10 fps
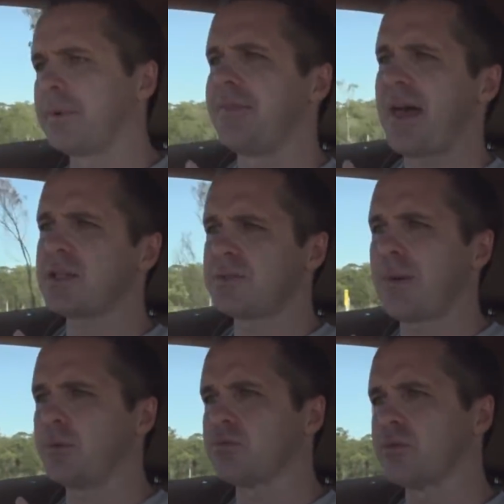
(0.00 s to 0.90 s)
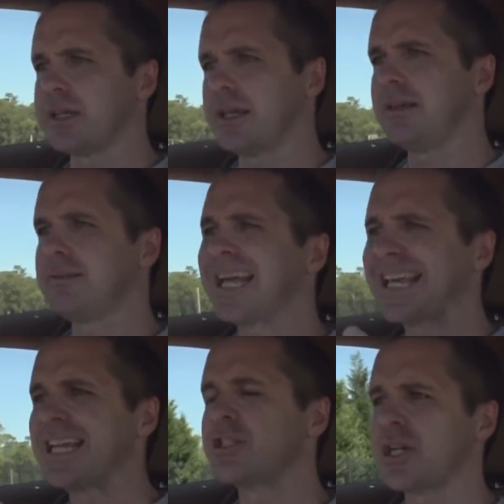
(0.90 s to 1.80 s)
And that would really,
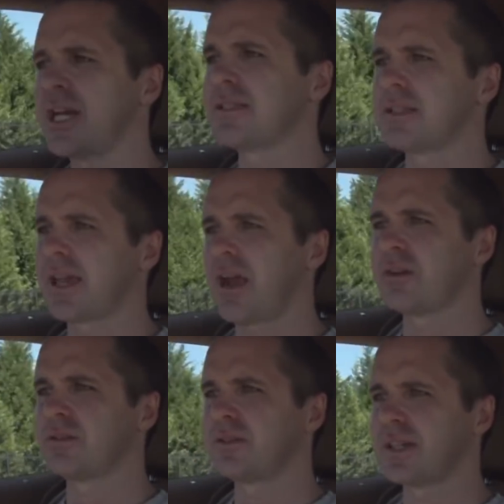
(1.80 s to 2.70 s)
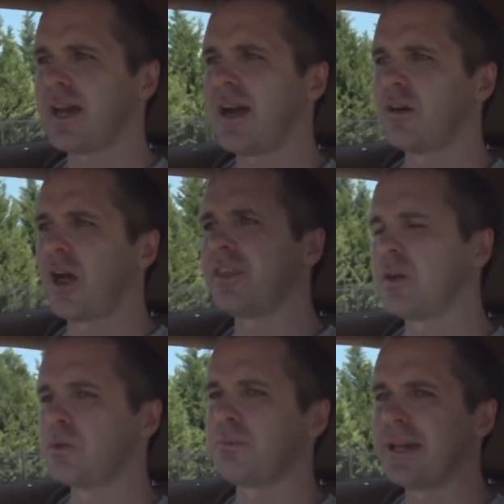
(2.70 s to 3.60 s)
again, change the character of the car, and I
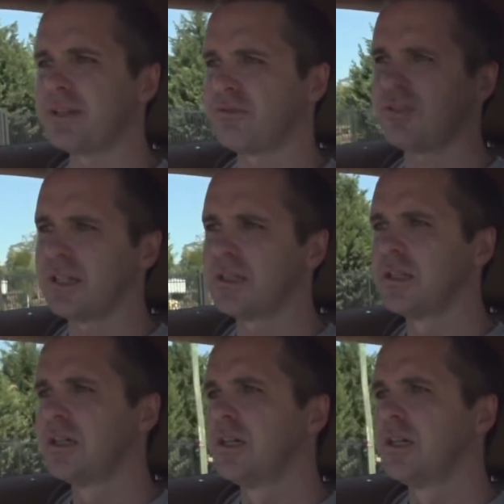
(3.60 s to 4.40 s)
think would make it feel